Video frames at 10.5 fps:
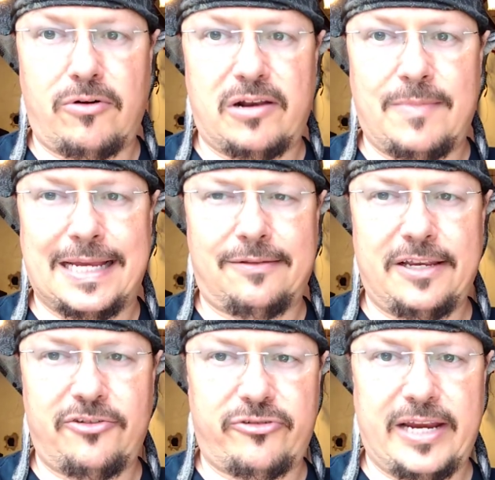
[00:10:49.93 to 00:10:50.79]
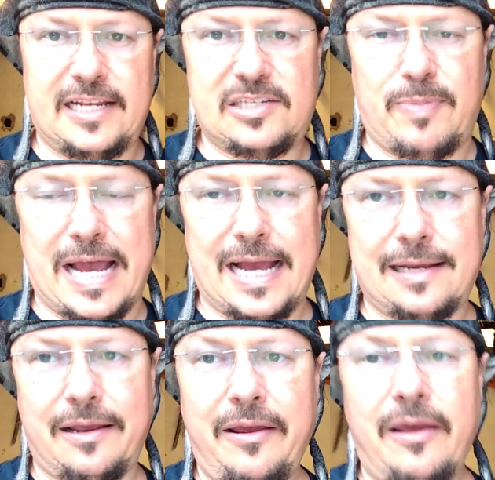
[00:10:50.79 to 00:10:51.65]
automatically drains
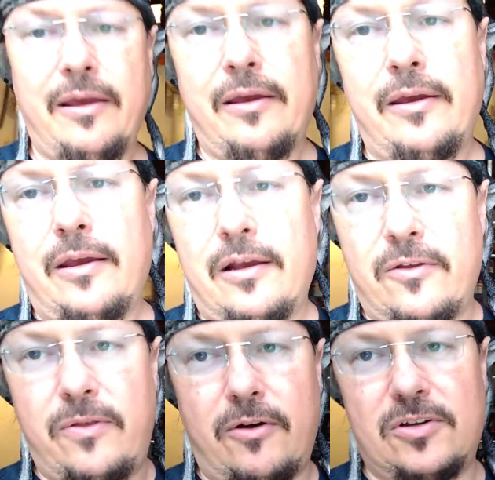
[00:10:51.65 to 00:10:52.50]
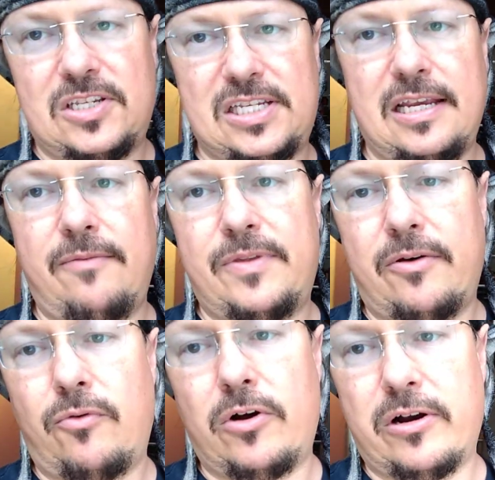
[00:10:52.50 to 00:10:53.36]
back. Those seem to
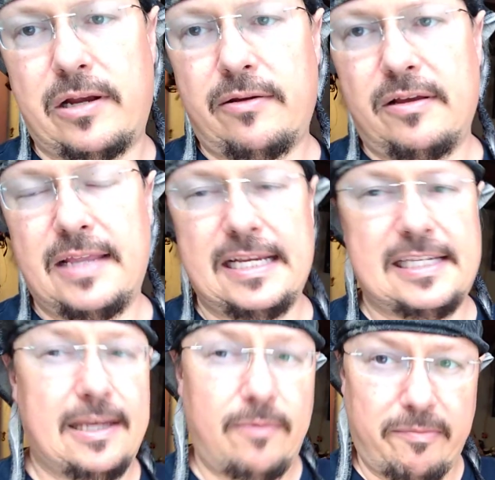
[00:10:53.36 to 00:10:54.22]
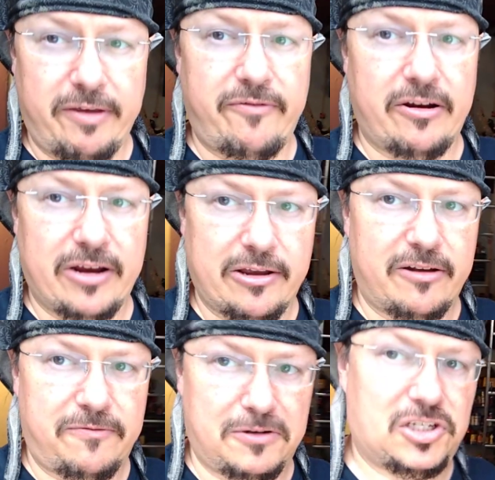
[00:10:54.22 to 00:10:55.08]
work. They seem to be very good
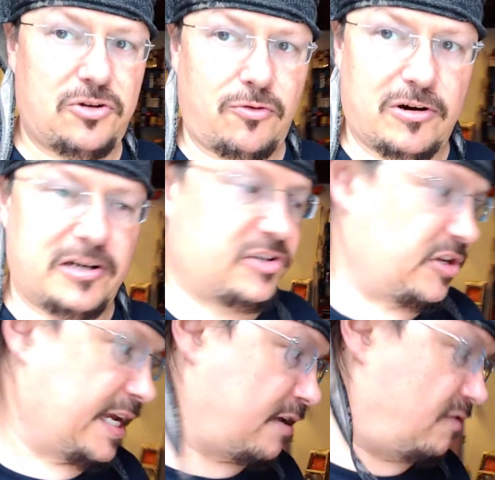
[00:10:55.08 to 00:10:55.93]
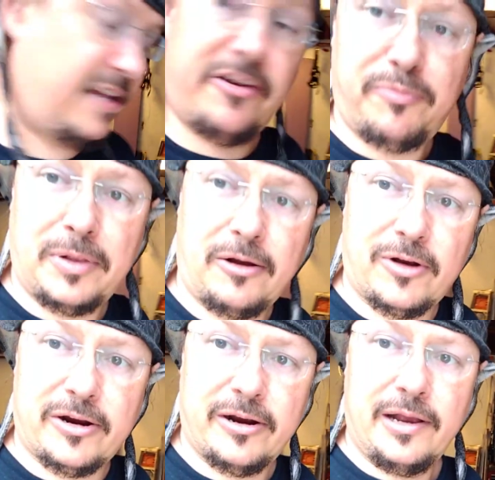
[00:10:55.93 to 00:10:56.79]
for storage. Like a leaf
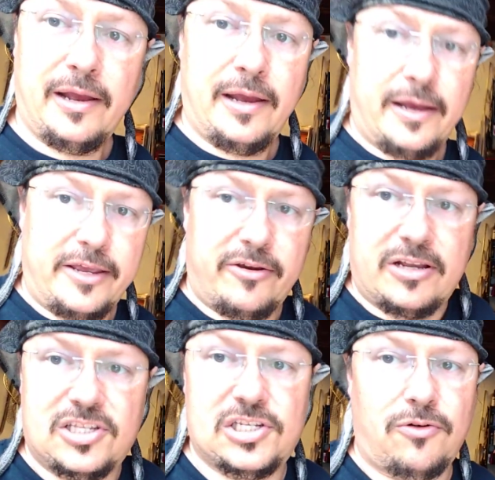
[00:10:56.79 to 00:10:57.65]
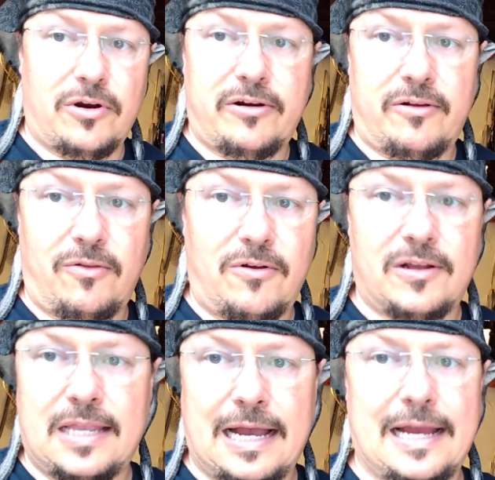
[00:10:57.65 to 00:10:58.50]
blower, you could store it a long
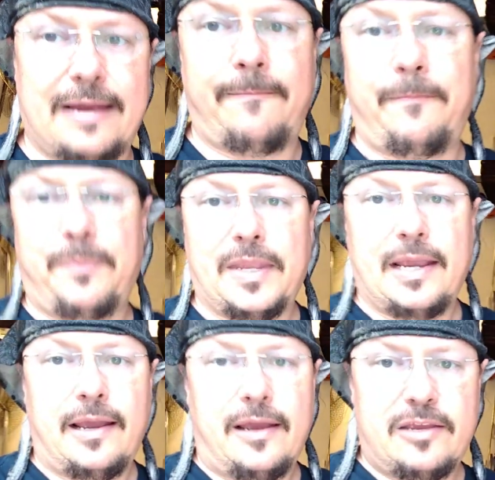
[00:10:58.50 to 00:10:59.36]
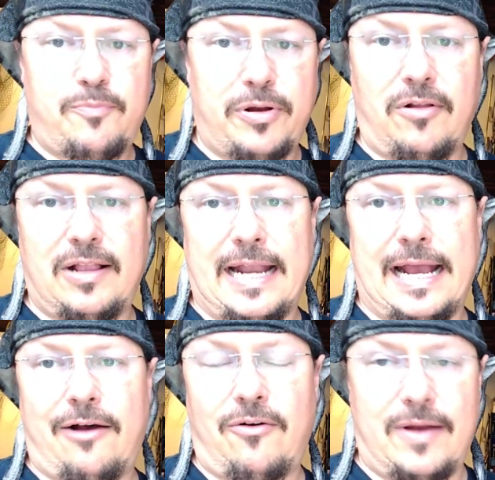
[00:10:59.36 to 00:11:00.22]
time. You pull it
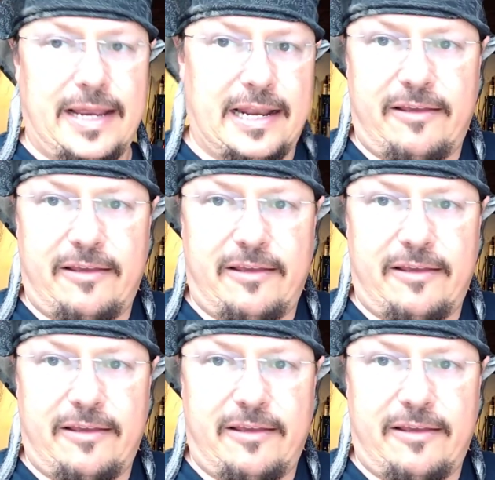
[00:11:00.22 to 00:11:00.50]
out and